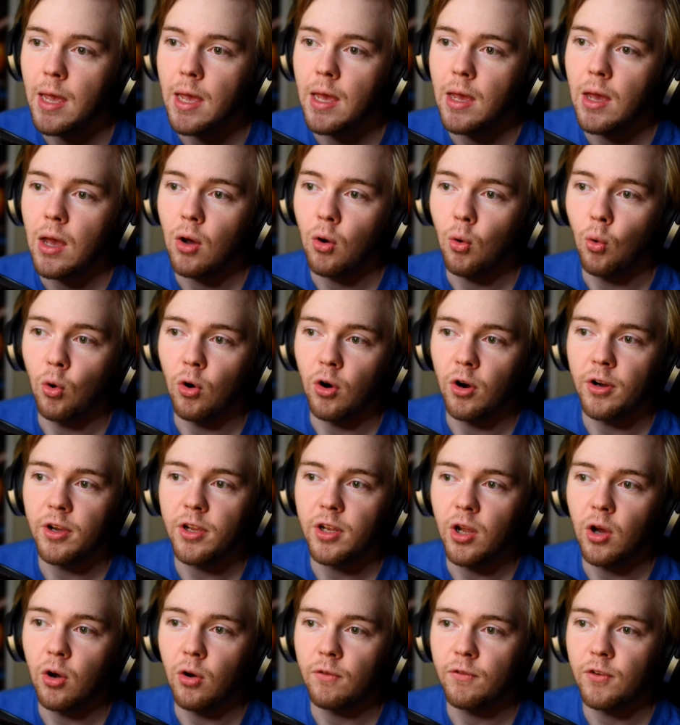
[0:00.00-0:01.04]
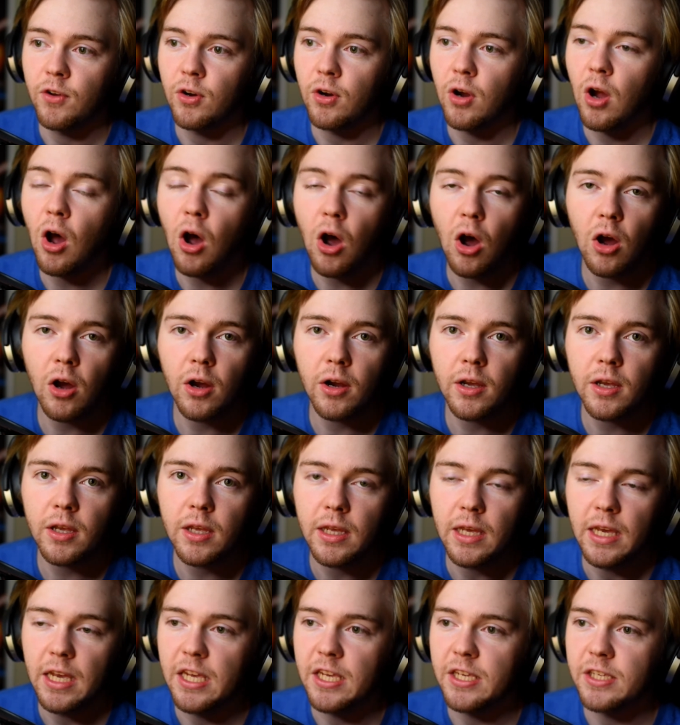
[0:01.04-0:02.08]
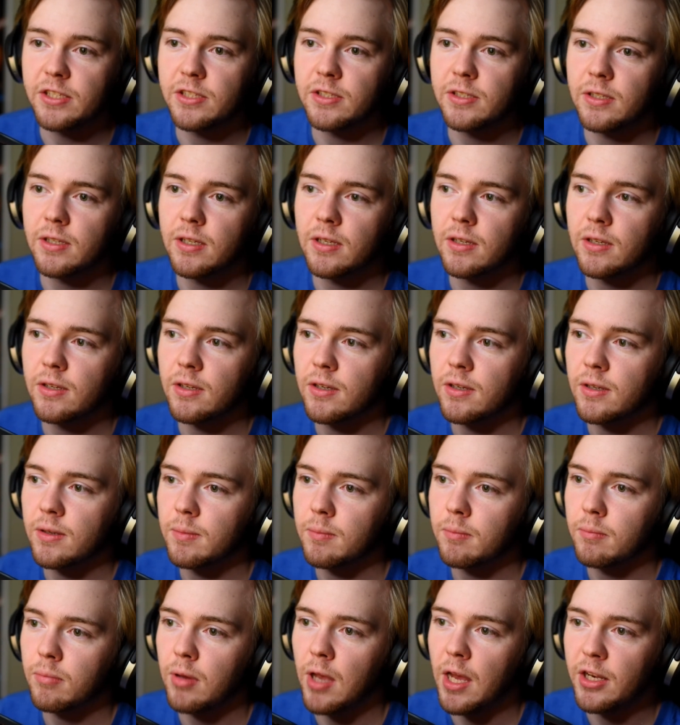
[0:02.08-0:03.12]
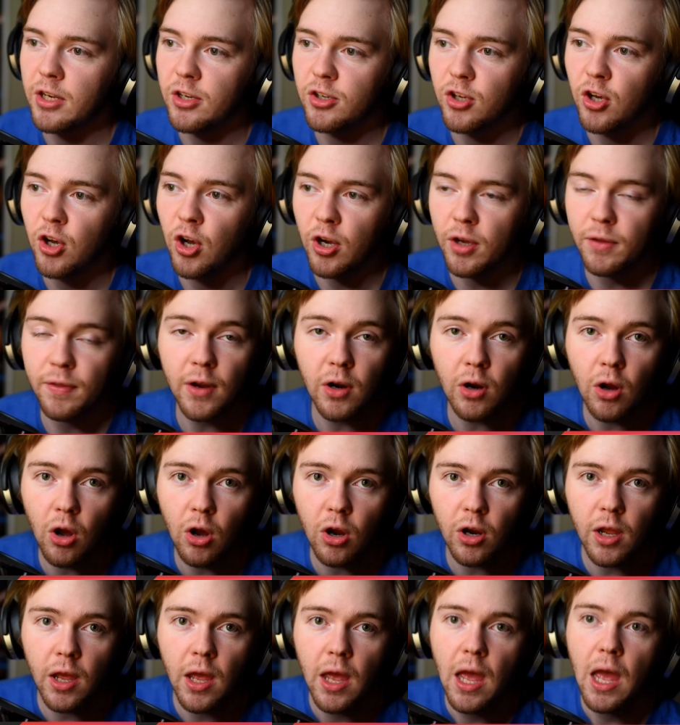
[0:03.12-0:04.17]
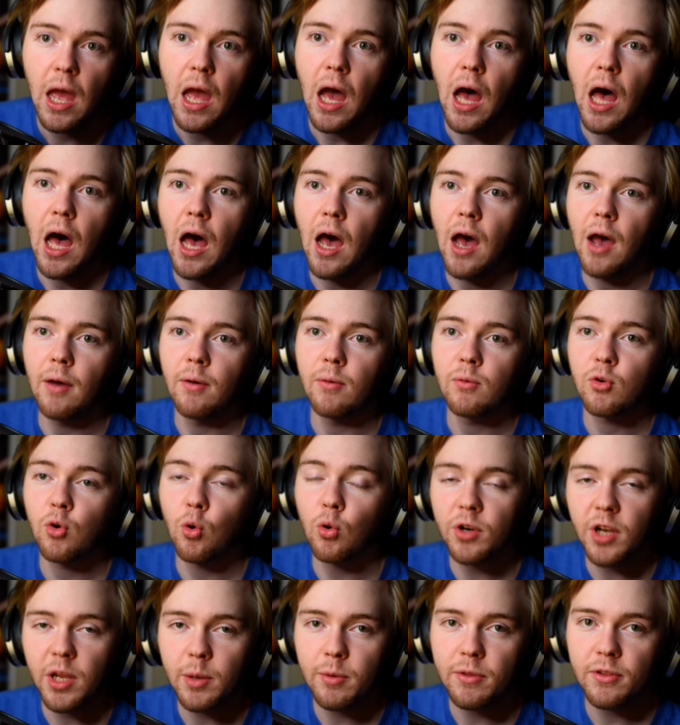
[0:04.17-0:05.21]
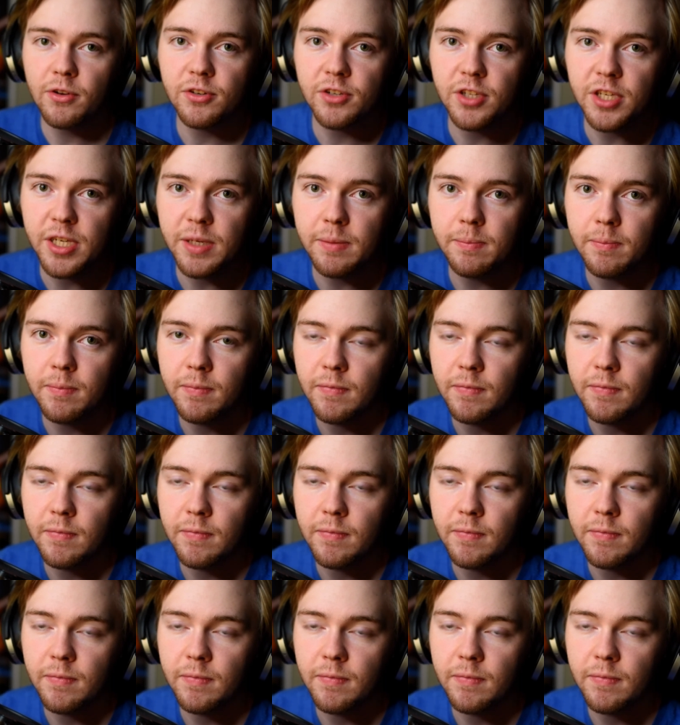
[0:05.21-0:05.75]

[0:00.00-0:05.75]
or if your hog is planning to hook their hog, coordinate with your team.